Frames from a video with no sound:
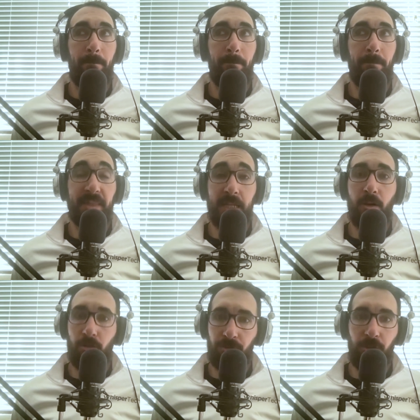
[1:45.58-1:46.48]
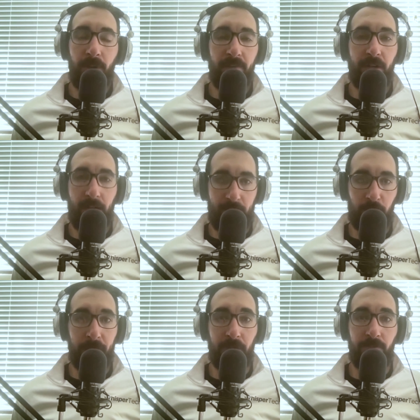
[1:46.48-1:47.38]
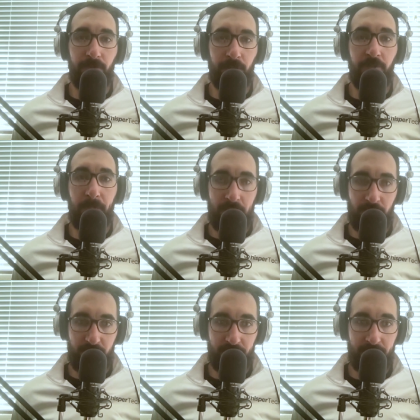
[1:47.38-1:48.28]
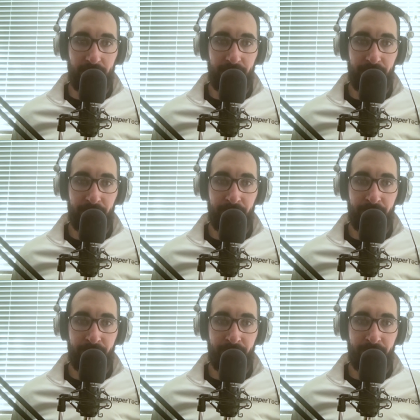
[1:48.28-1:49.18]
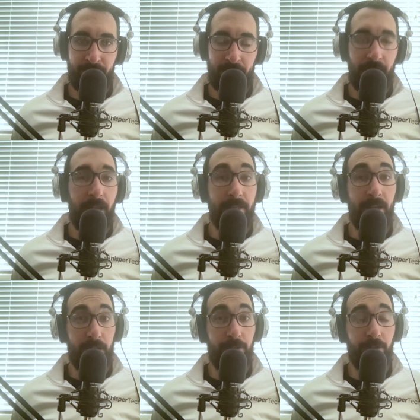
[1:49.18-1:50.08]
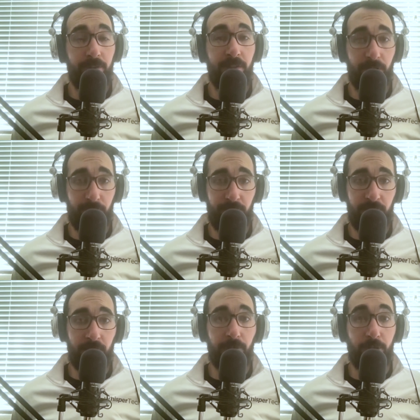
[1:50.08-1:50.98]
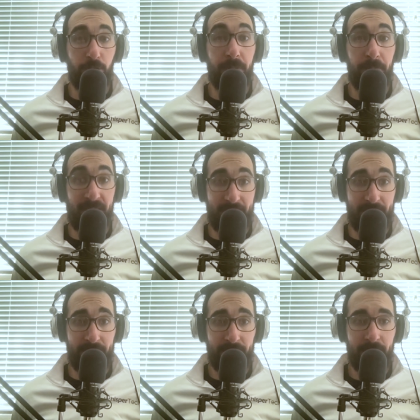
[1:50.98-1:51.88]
But they also have a hospital full of patients. And doctors and nurses are human beings.